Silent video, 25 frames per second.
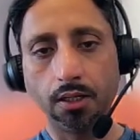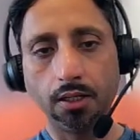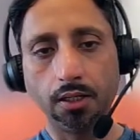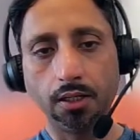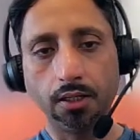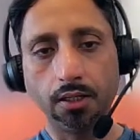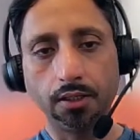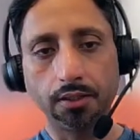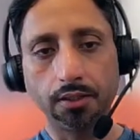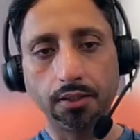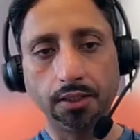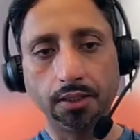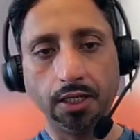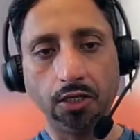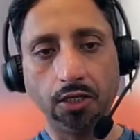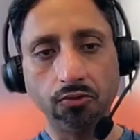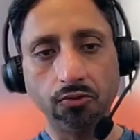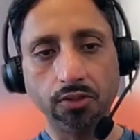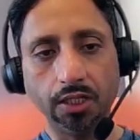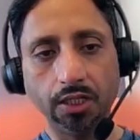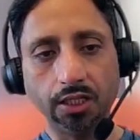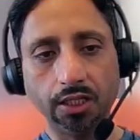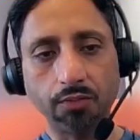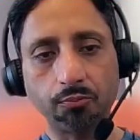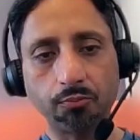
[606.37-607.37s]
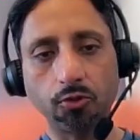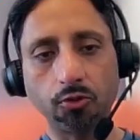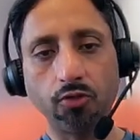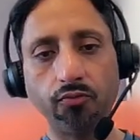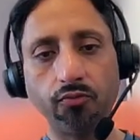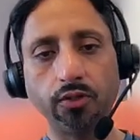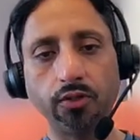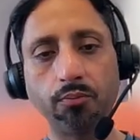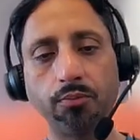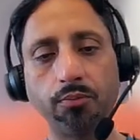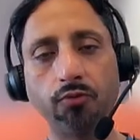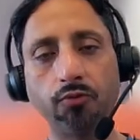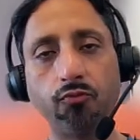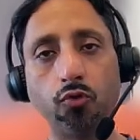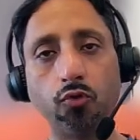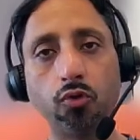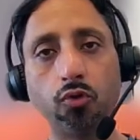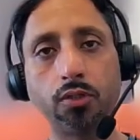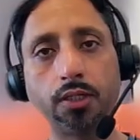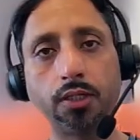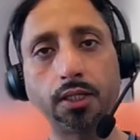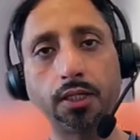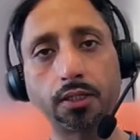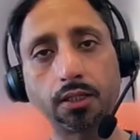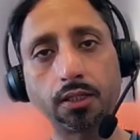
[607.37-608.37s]
Now, this profit before
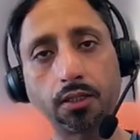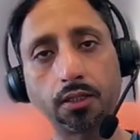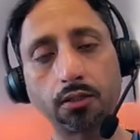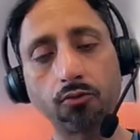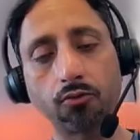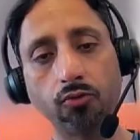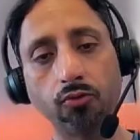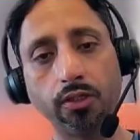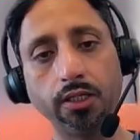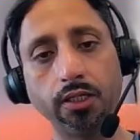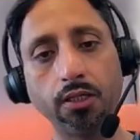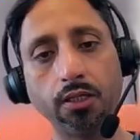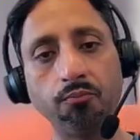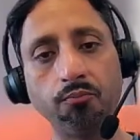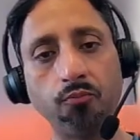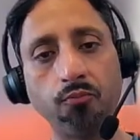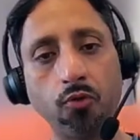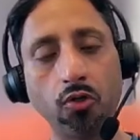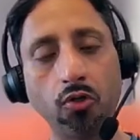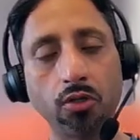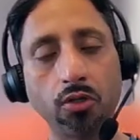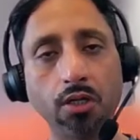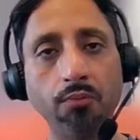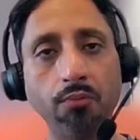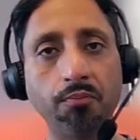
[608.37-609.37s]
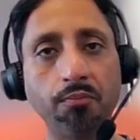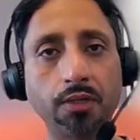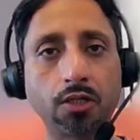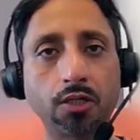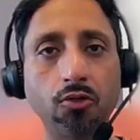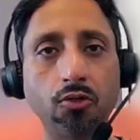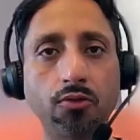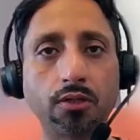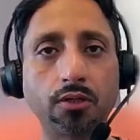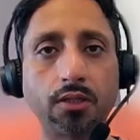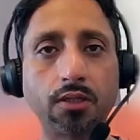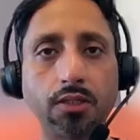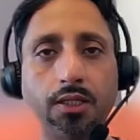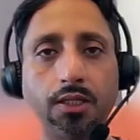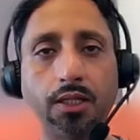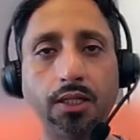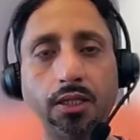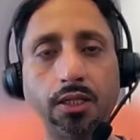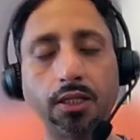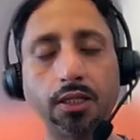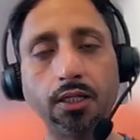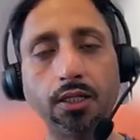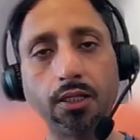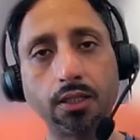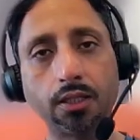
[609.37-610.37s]
tax is really important because this
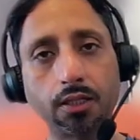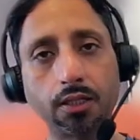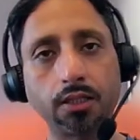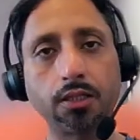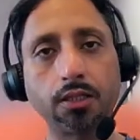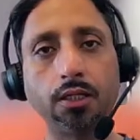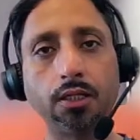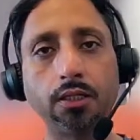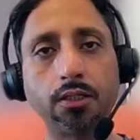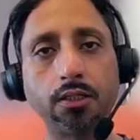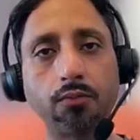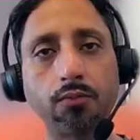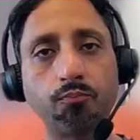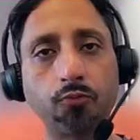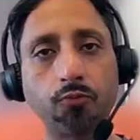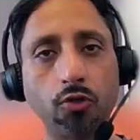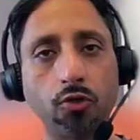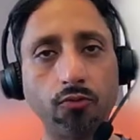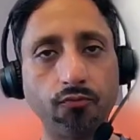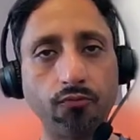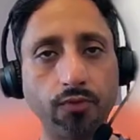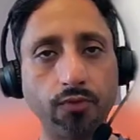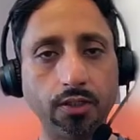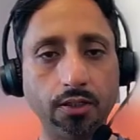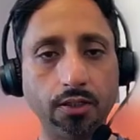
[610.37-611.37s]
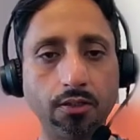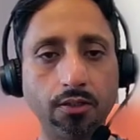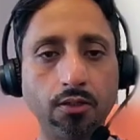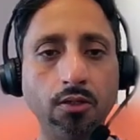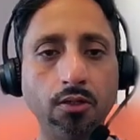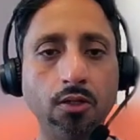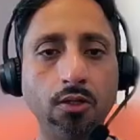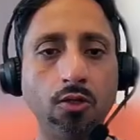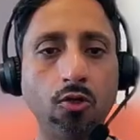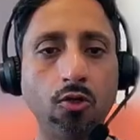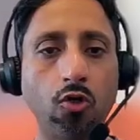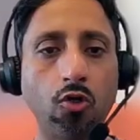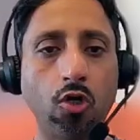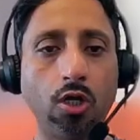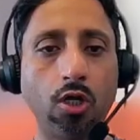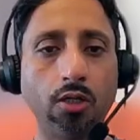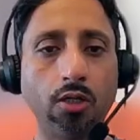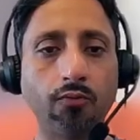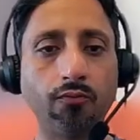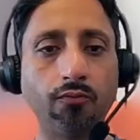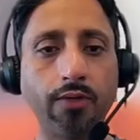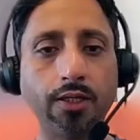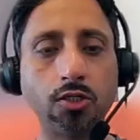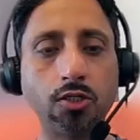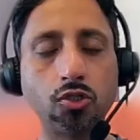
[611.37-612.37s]
is the profit on
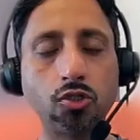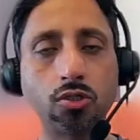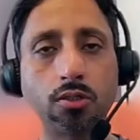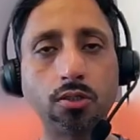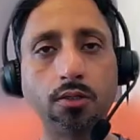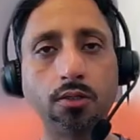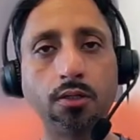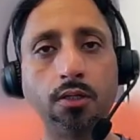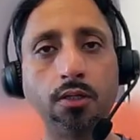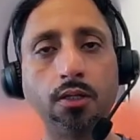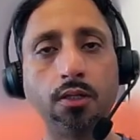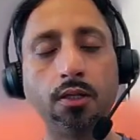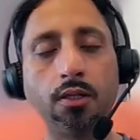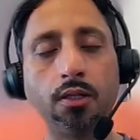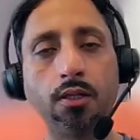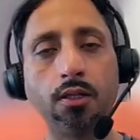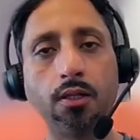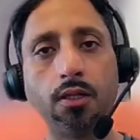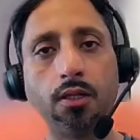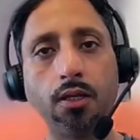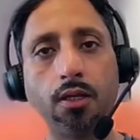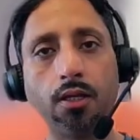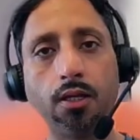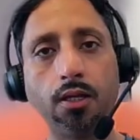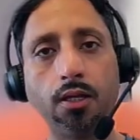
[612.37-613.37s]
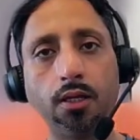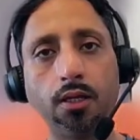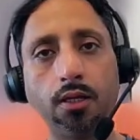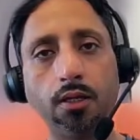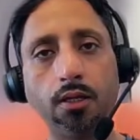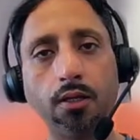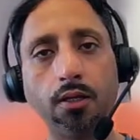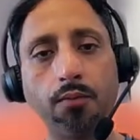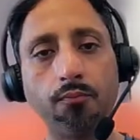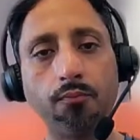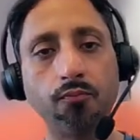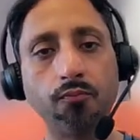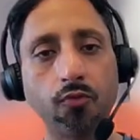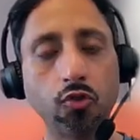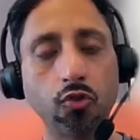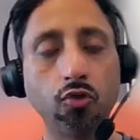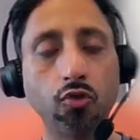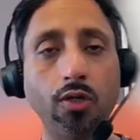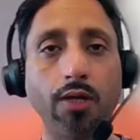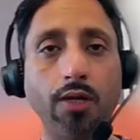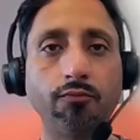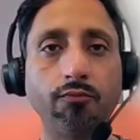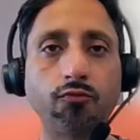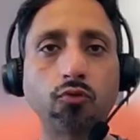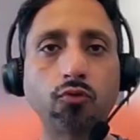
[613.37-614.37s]
which you
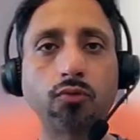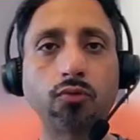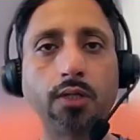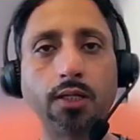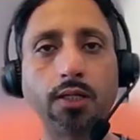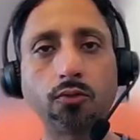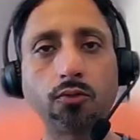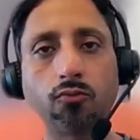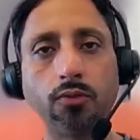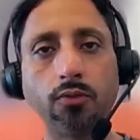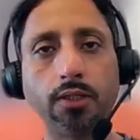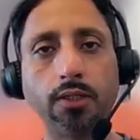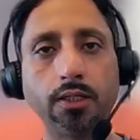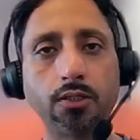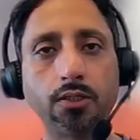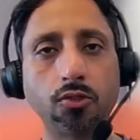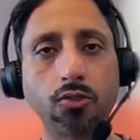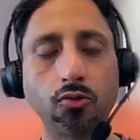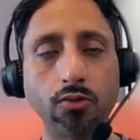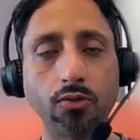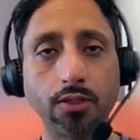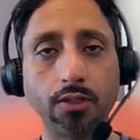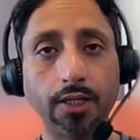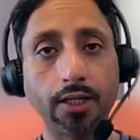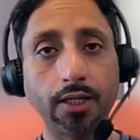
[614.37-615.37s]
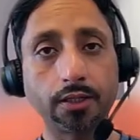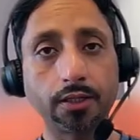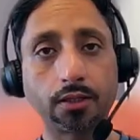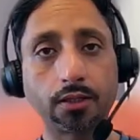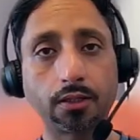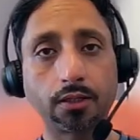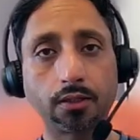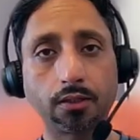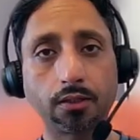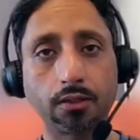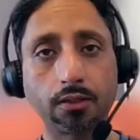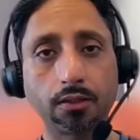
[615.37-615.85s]
have to calculate your tax,